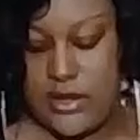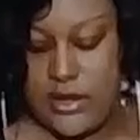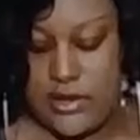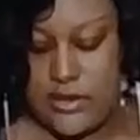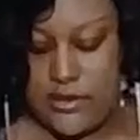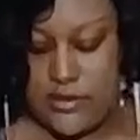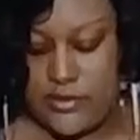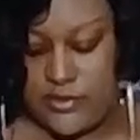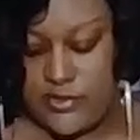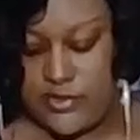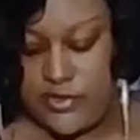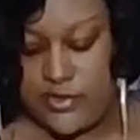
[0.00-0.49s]
Now
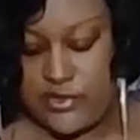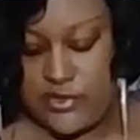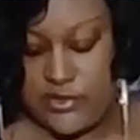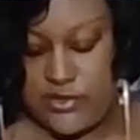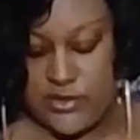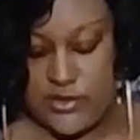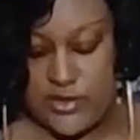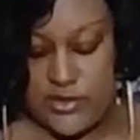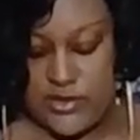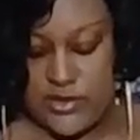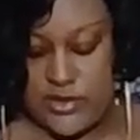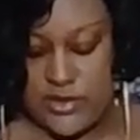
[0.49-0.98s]
I'm just
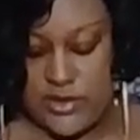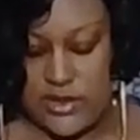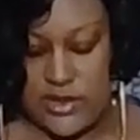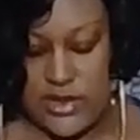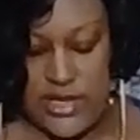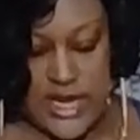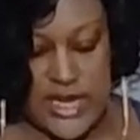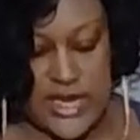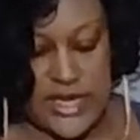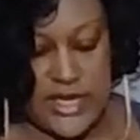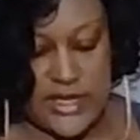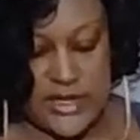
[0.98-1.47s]
going to
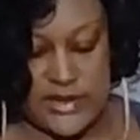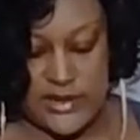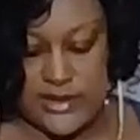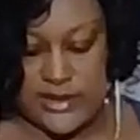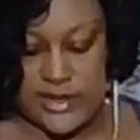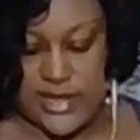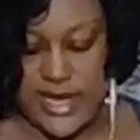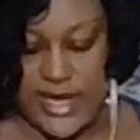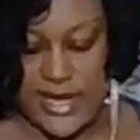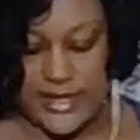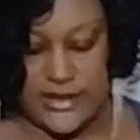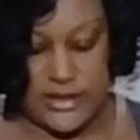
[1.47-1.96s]
lay this
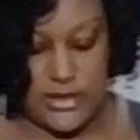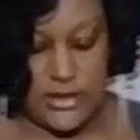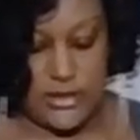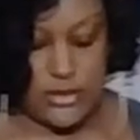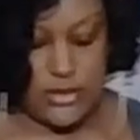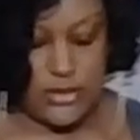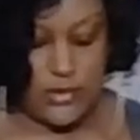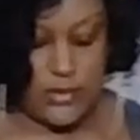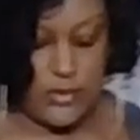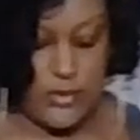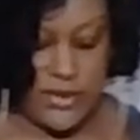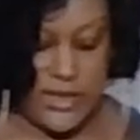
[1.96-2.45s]
last
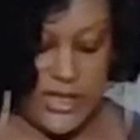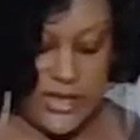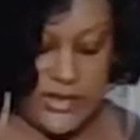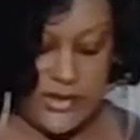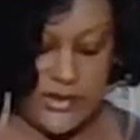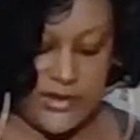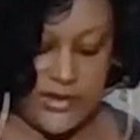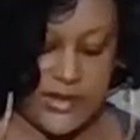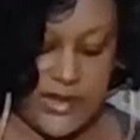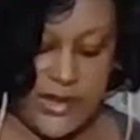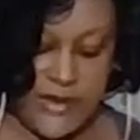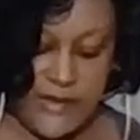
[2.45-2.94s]
little
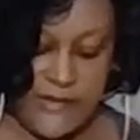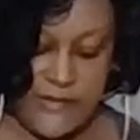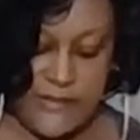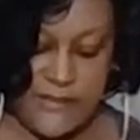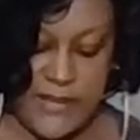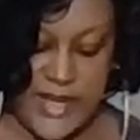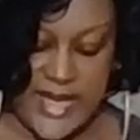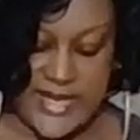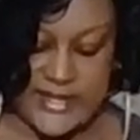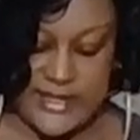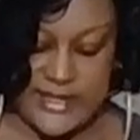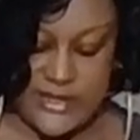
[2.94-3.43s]
piece of
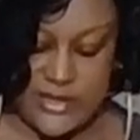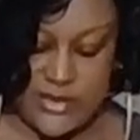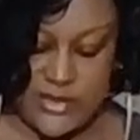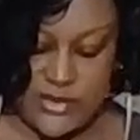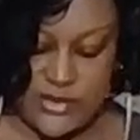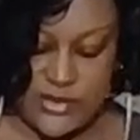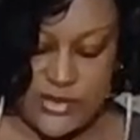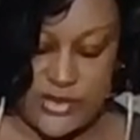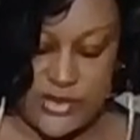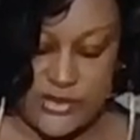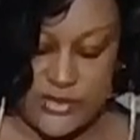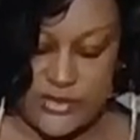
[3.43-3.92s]
bassa
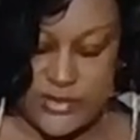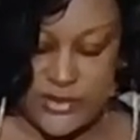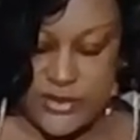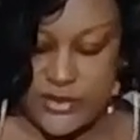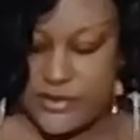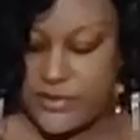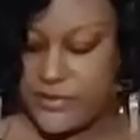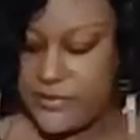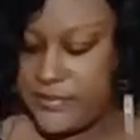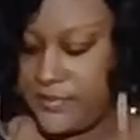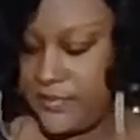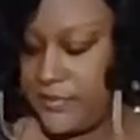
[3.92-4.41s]
on the
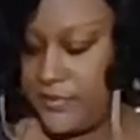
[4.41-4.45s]
grill.